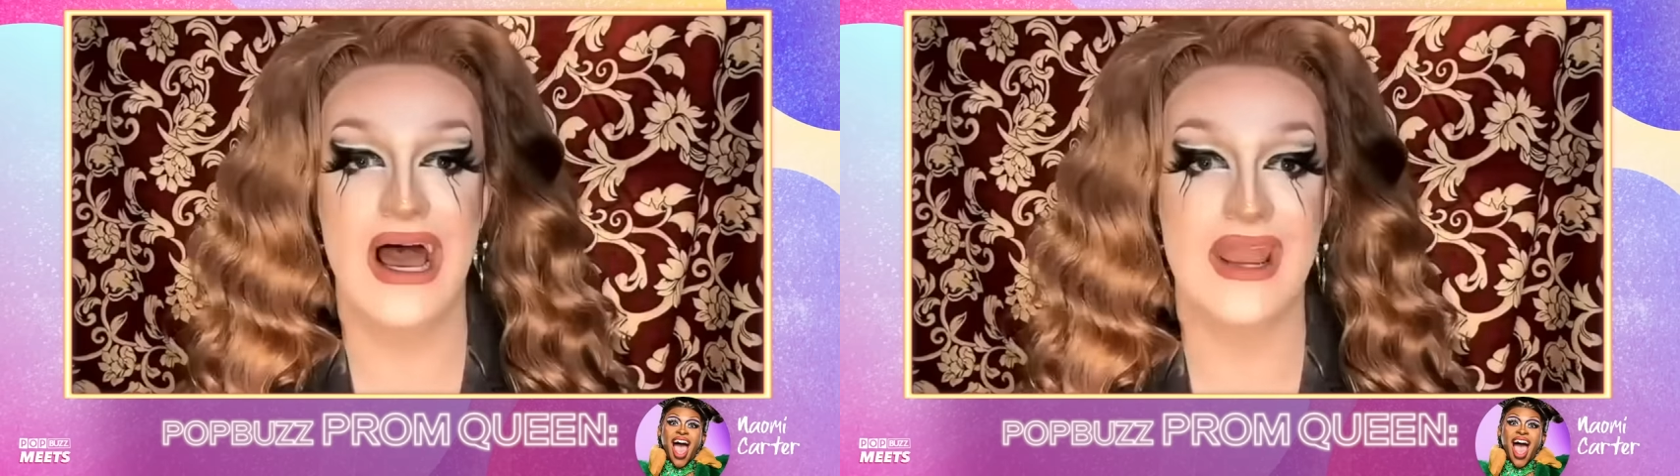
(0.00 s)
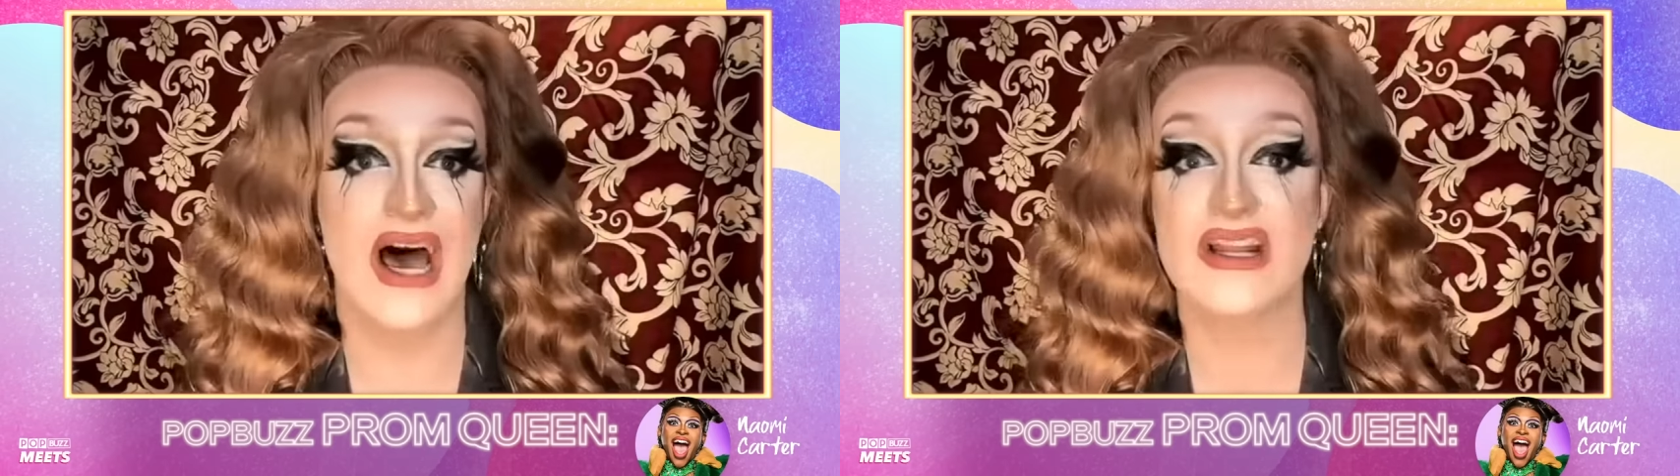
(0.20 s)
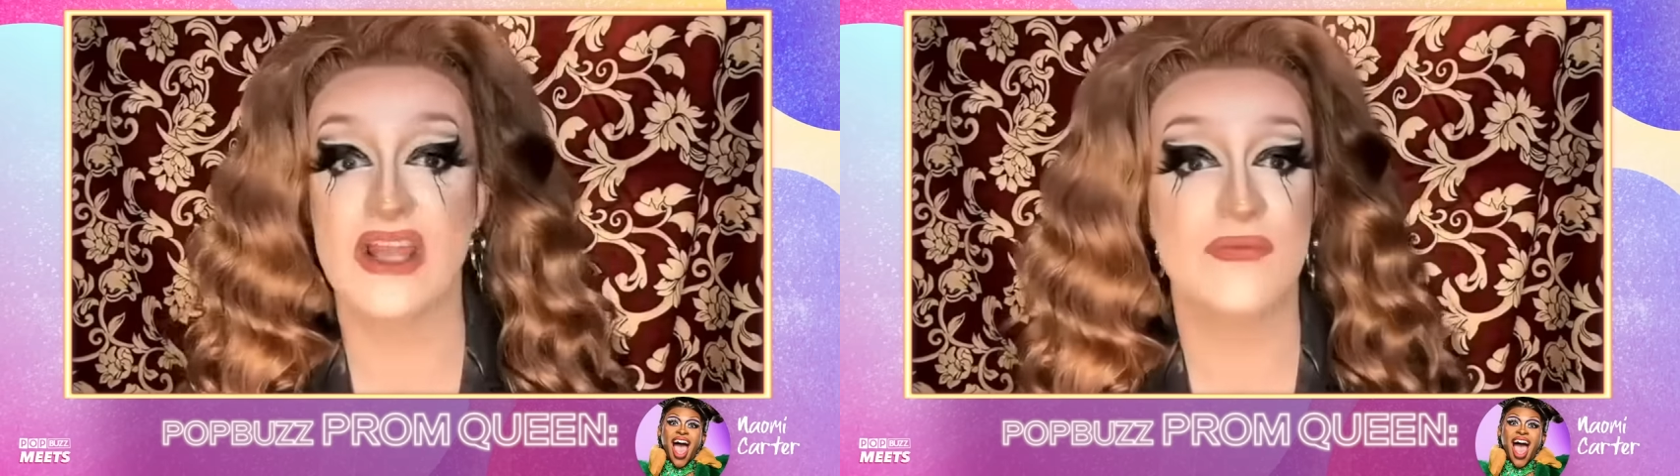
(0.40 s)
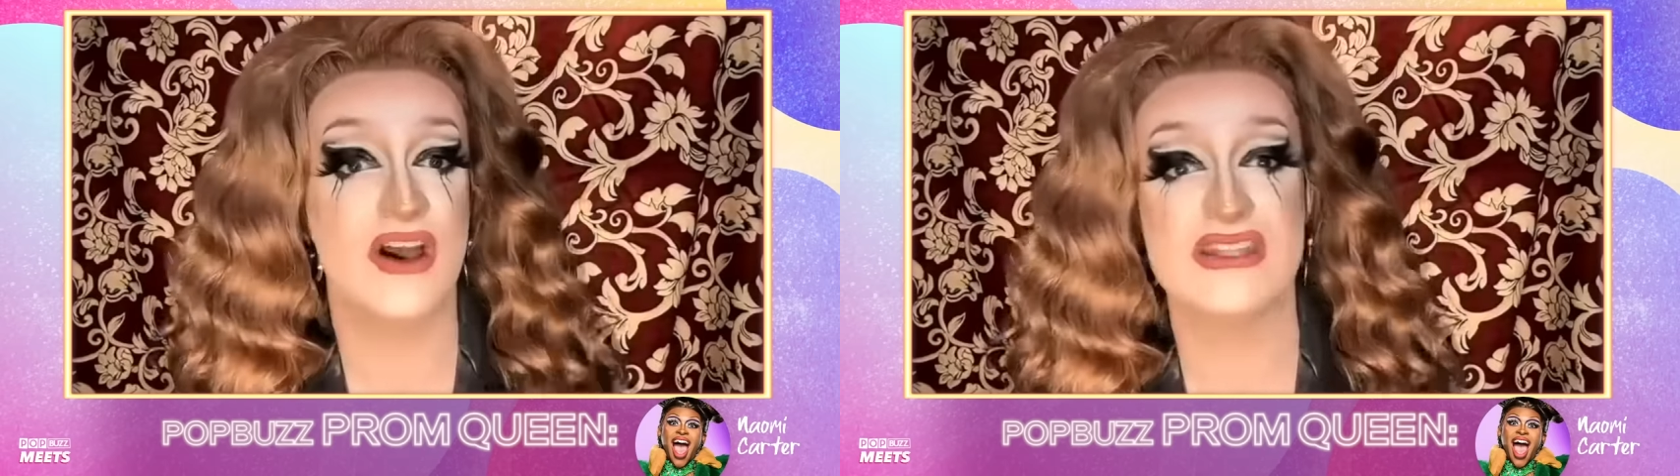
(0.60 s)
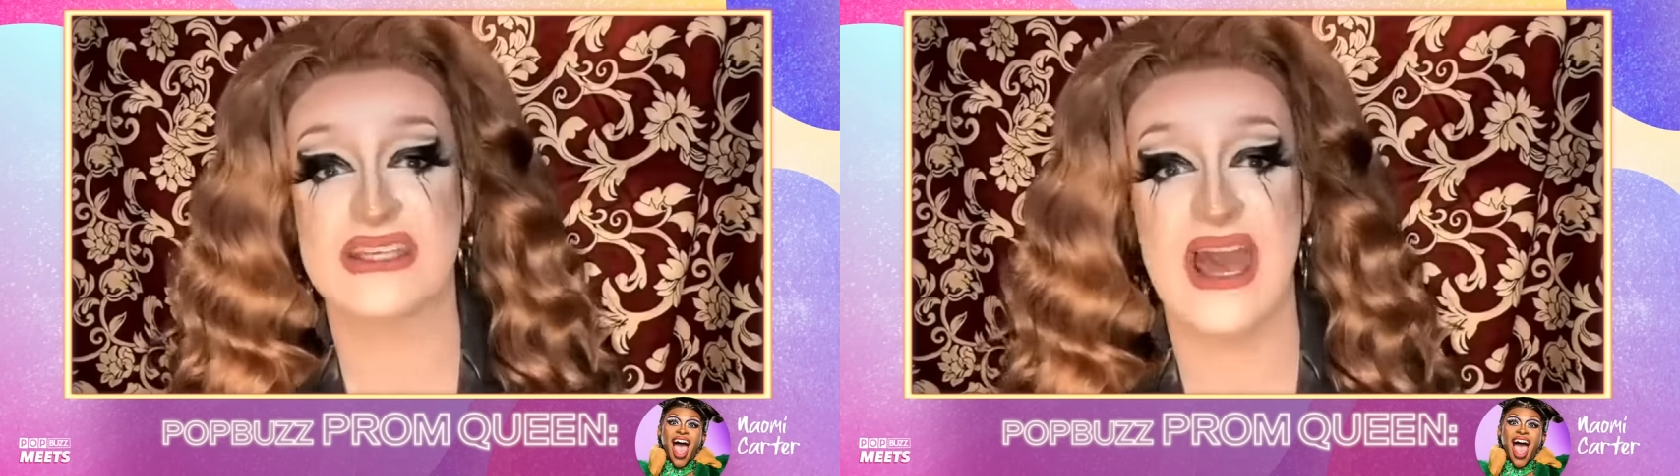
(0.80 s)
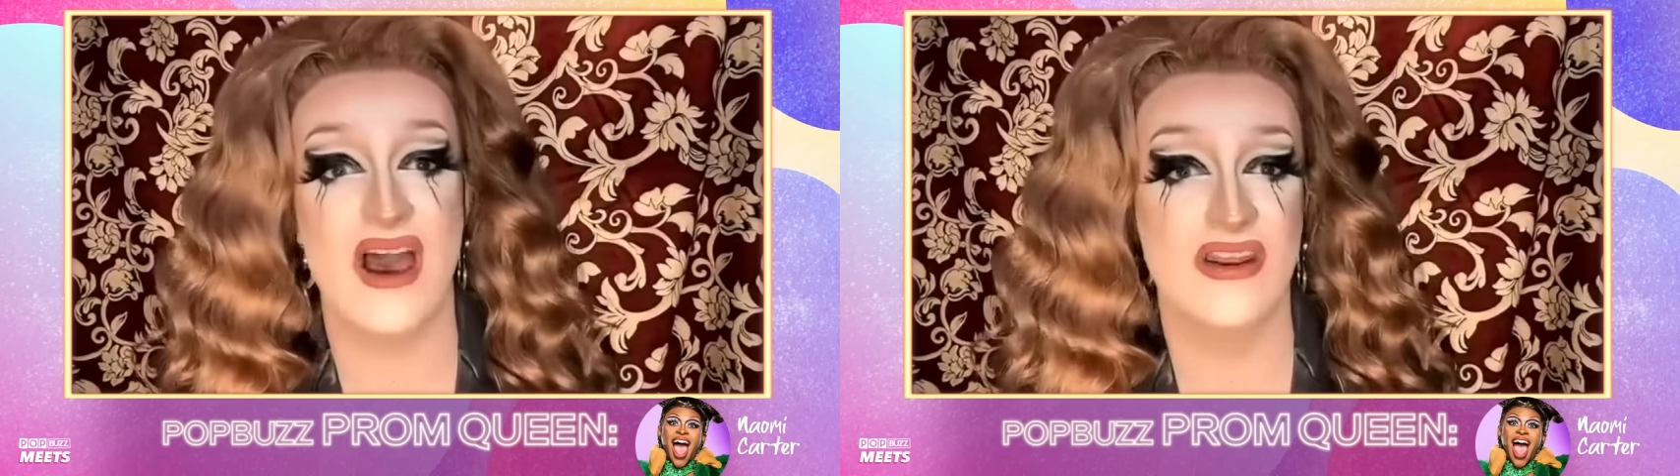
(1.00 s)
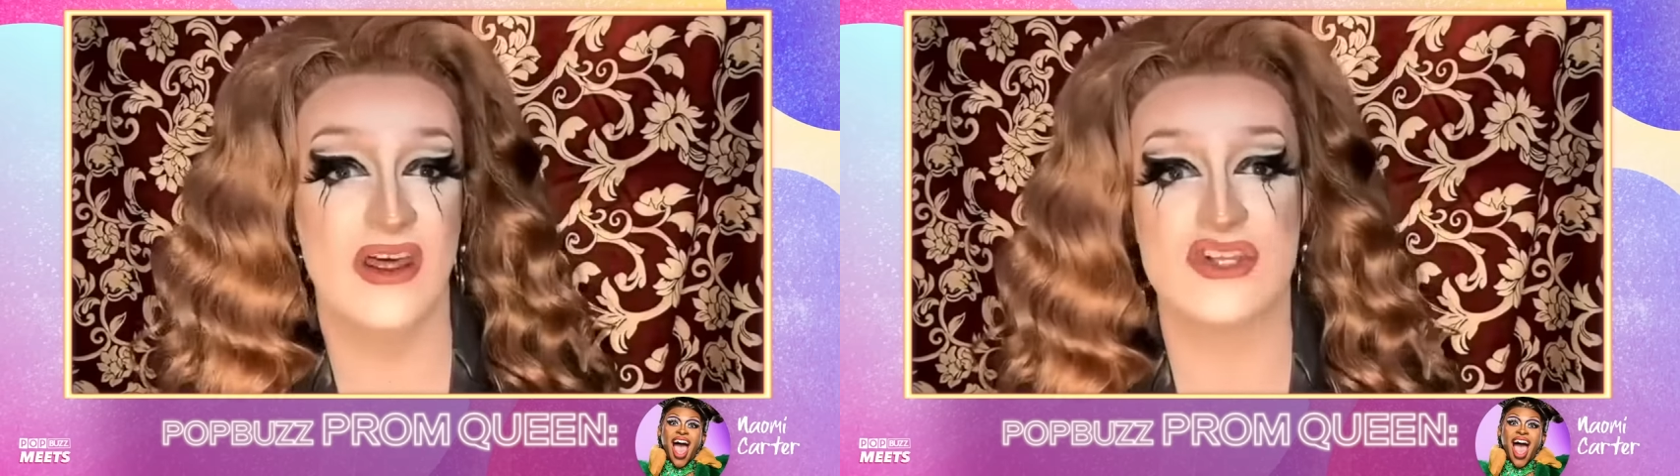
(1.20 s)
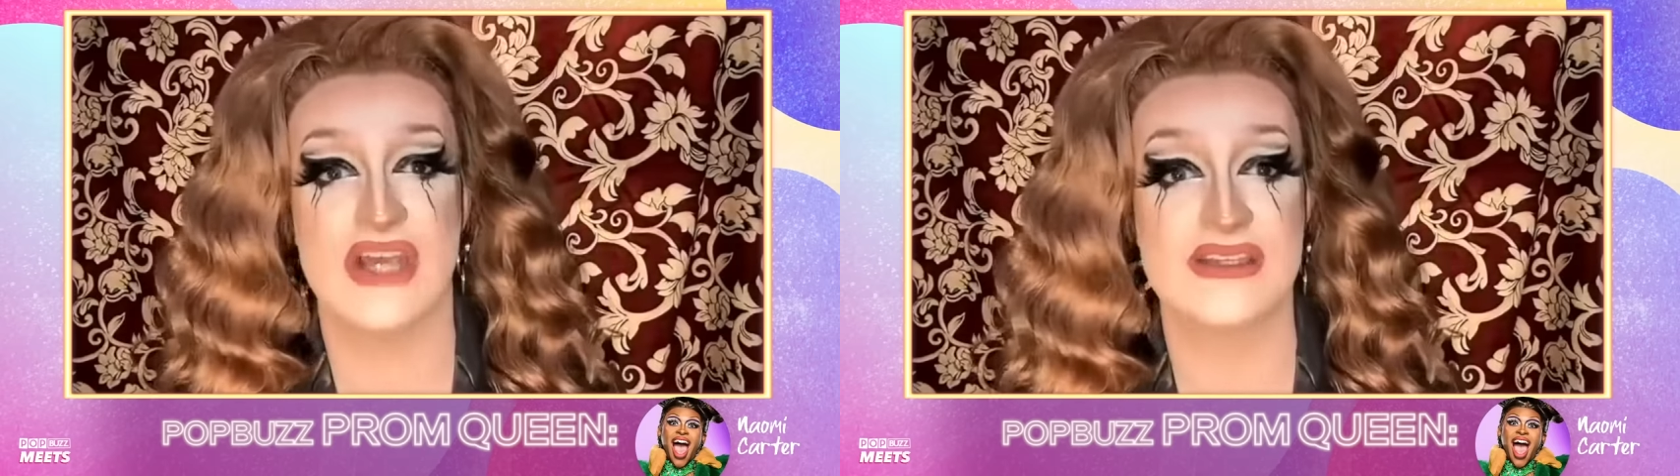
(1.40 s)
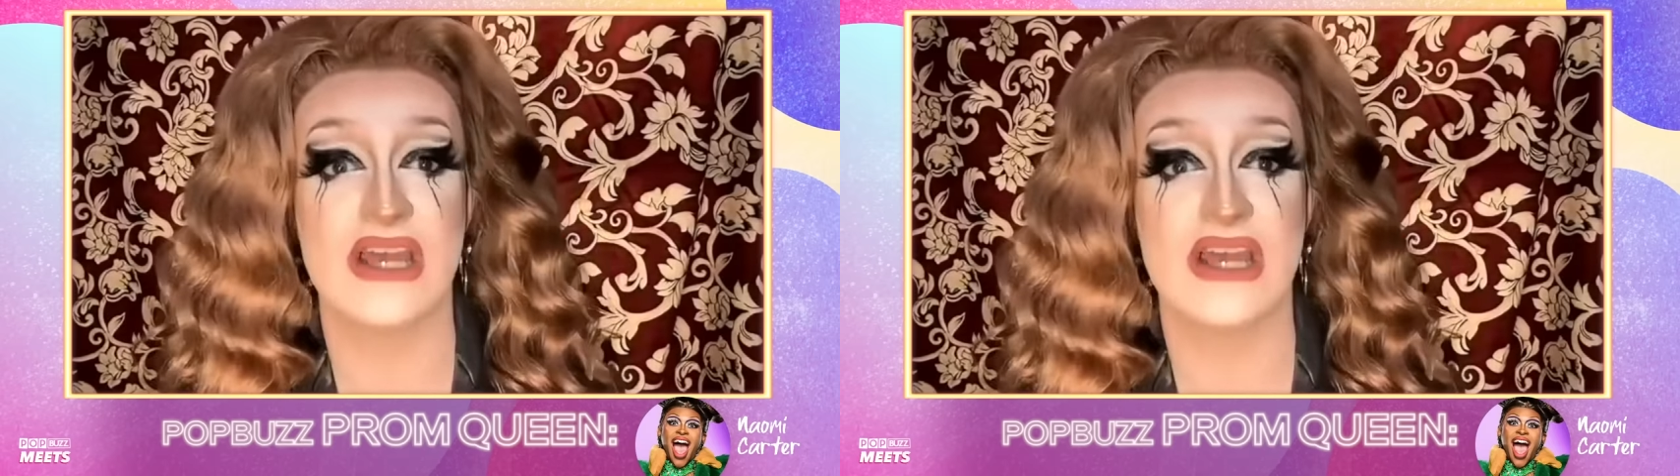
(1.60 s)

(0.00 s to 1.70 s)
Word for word: And I'd love for her to get another chance.